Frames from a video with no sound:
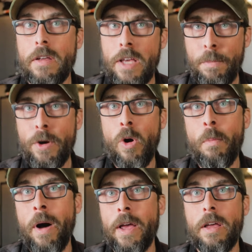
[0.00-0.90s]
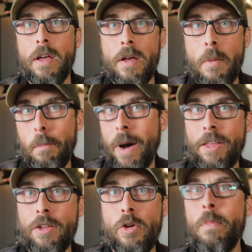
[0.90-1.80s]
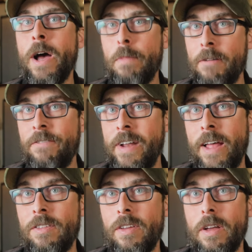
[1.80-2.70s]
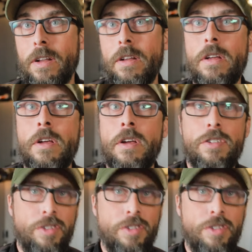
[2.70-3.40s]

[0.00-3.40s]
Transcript: Keep your old bike, buy the new bike by financing it.